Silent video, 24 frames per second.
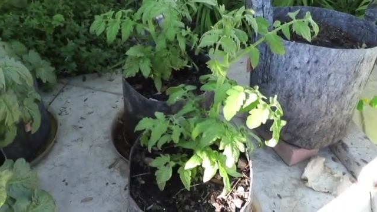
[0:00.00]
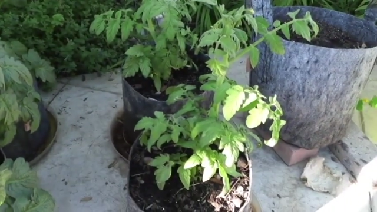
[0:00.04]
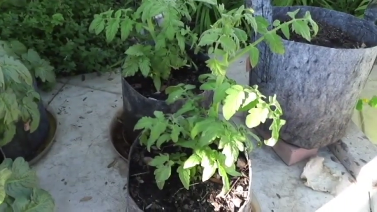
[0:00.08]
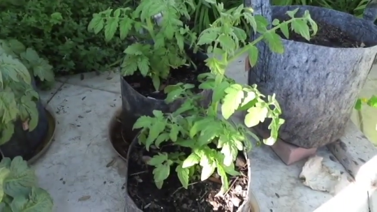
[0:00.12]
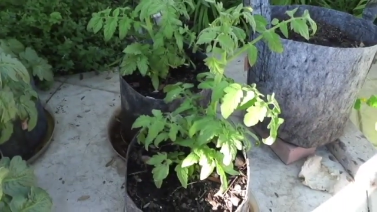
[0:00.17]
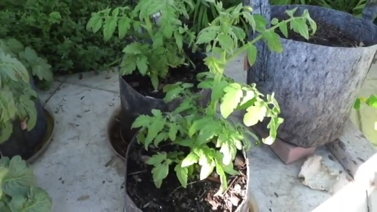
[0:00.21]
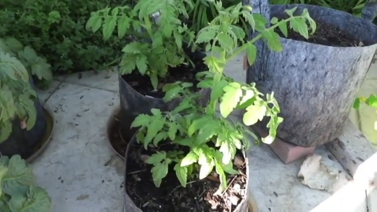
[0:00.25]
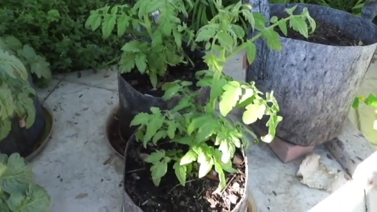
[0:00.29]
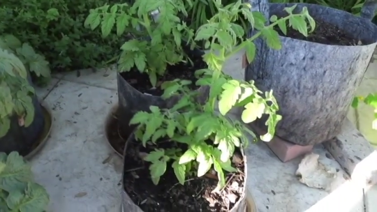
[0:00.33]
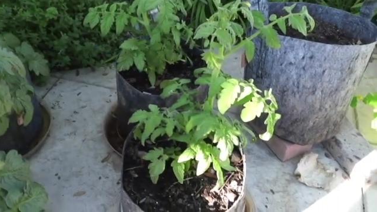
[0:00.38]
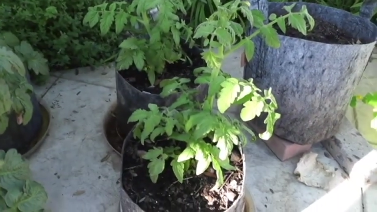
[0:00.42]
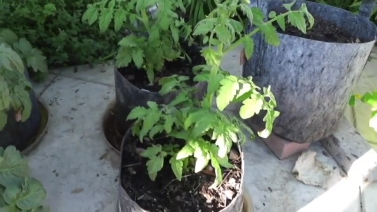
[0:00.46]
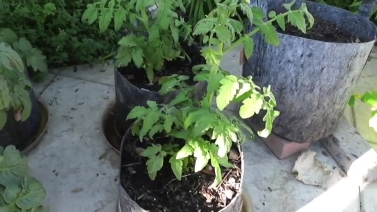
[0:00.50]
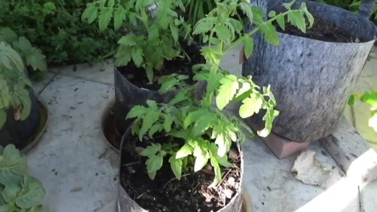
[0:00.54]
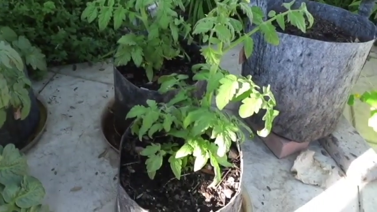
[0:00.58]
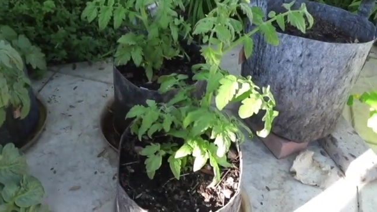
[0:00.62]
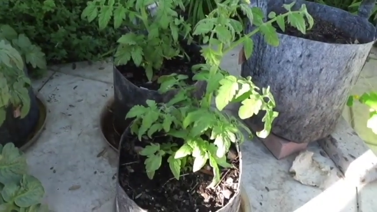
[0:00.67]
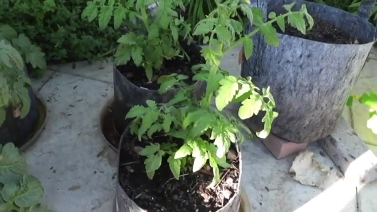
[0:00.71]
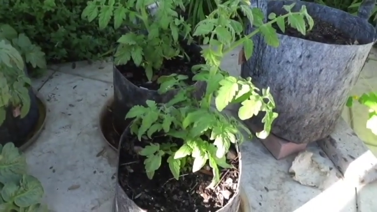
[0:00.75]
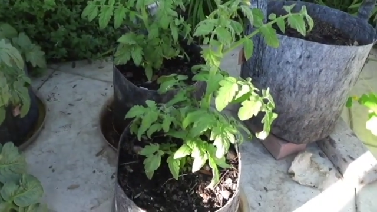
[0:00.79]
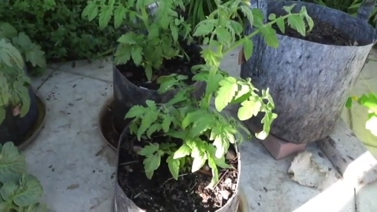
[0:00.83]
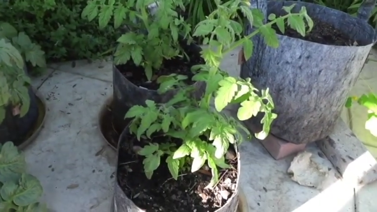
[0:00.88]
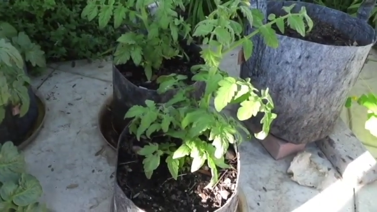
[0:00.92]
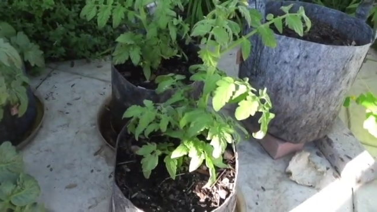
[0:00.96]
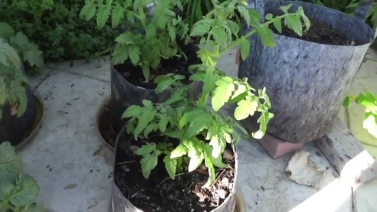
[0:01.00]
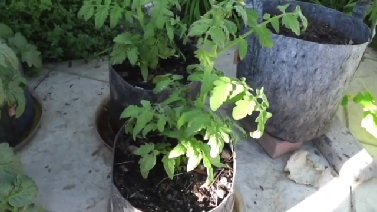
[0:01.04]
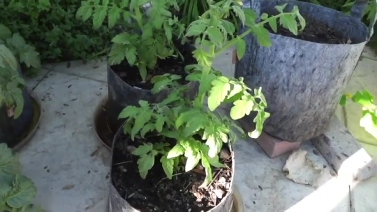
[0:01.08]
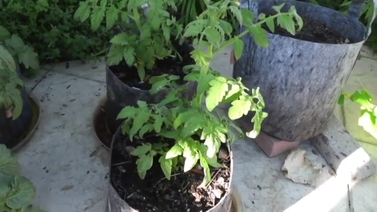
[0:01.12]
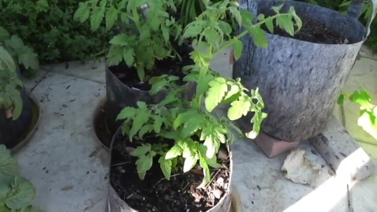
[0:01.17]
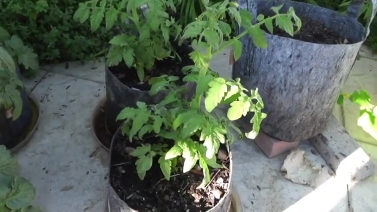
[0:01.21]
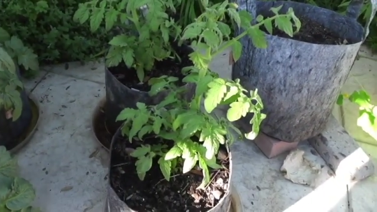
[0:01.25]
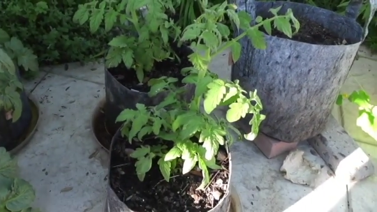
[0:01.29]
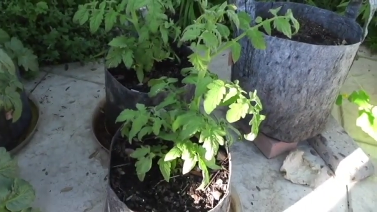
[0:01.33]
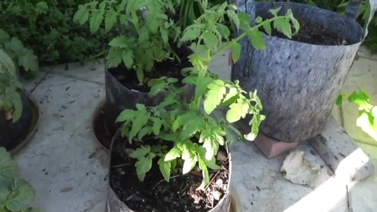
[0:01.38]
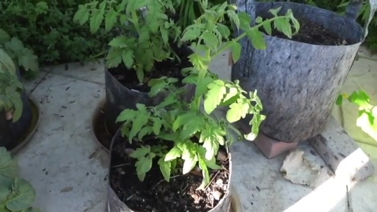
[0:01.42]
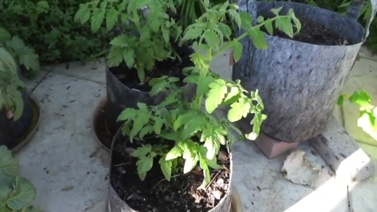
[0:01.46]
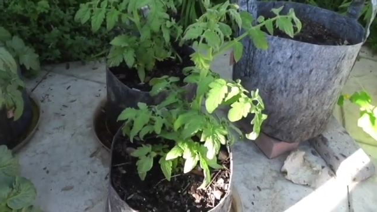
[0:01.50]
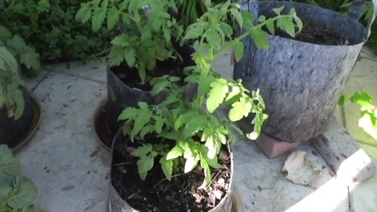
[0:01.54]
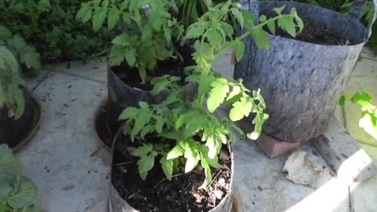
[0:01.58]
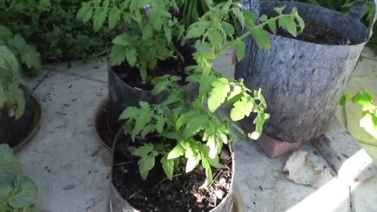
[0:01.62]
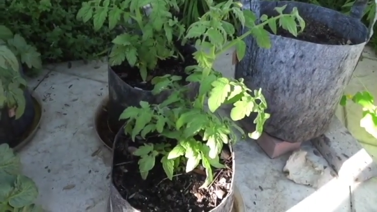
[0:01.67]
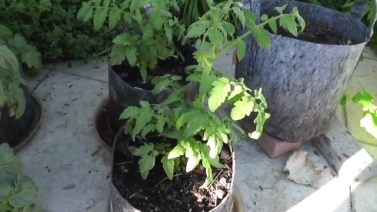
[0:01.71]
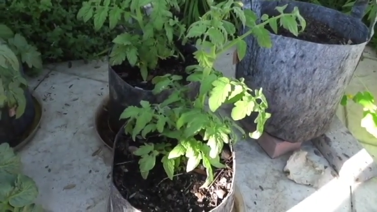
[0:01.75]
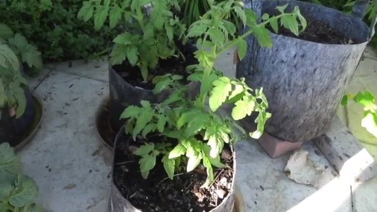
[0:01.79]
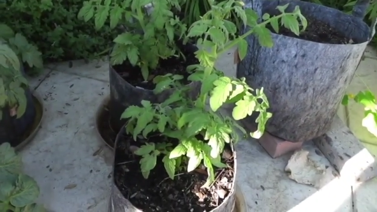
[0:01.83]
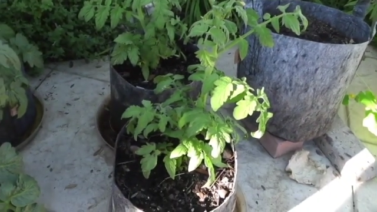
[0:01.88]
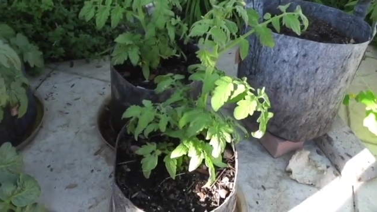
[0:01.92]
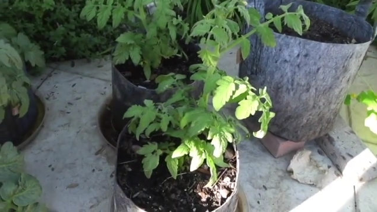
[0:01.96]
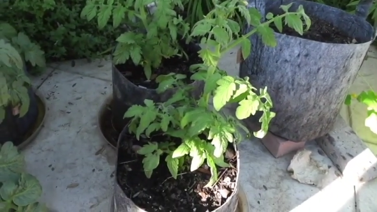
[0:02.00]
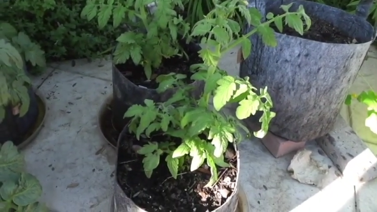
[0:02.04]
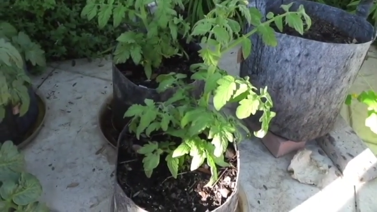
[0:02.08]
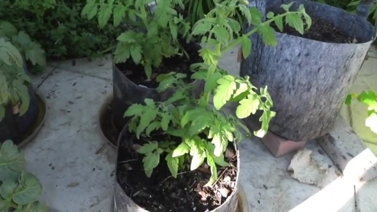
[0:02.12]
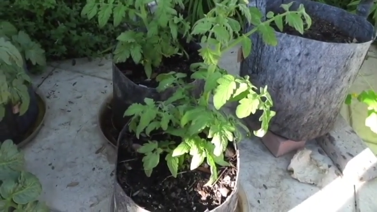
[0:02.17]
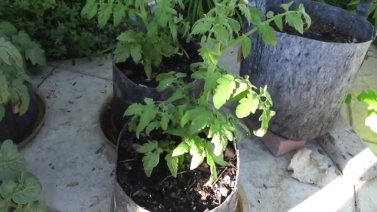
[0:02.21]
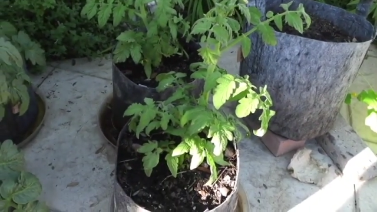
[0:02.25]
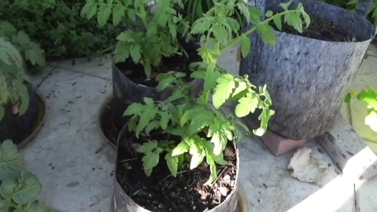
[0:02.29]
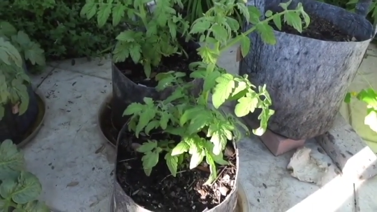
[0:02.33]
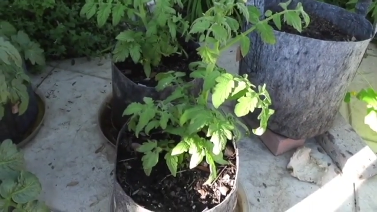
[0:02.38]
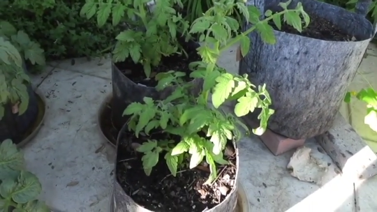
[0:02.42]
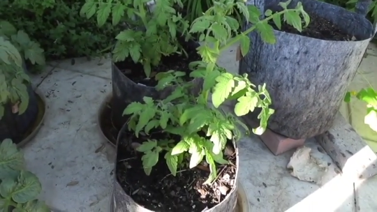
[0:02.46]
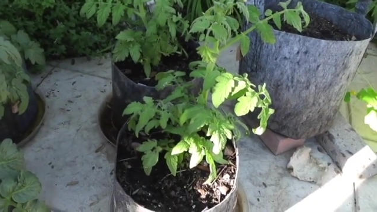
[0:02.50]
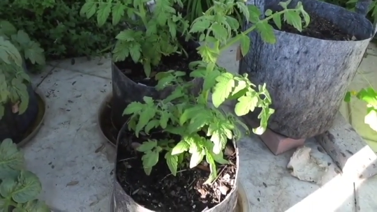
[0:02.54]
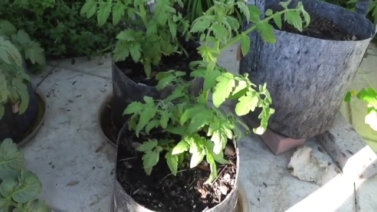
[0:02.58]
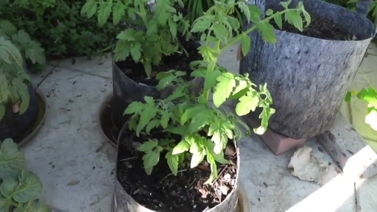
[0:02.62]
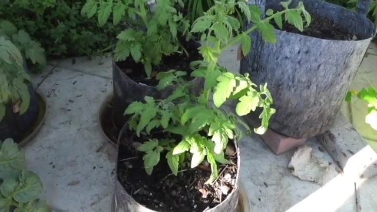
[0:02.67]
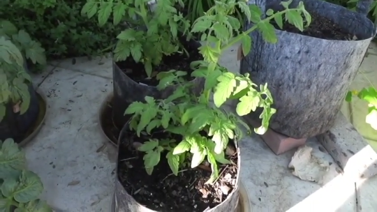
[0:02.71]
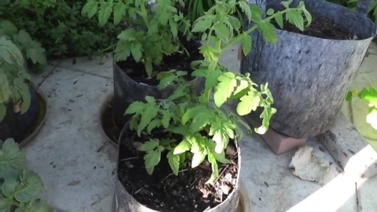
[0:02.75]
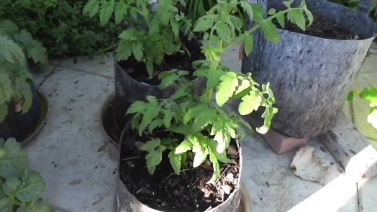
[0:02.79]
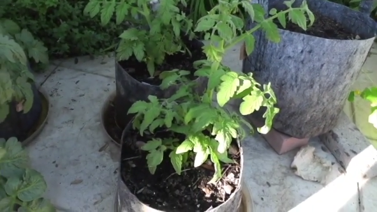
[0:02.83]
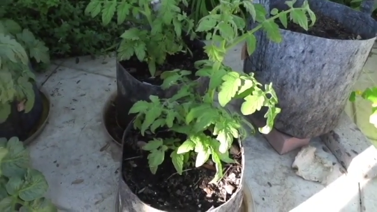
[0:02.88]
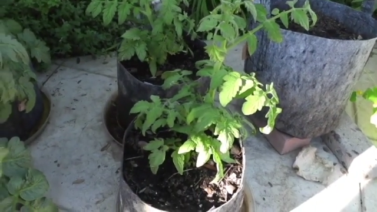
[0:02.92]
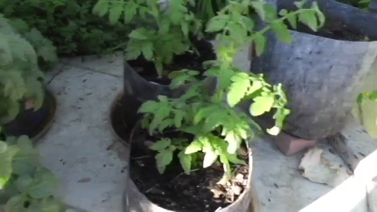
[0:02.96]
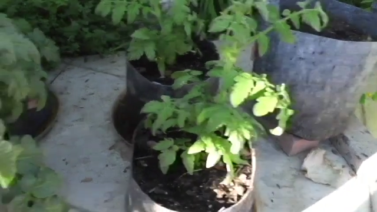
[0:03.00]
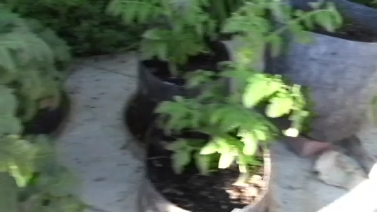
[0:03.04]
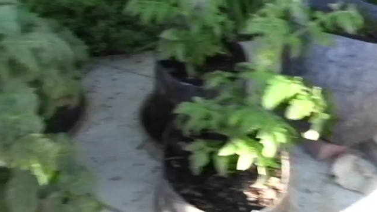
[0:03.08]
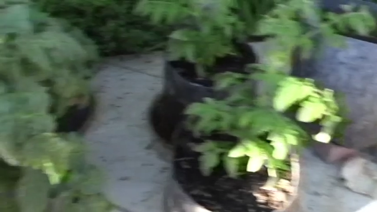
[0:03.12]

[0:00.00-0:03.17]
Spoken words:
Nobody's mouth can be seen.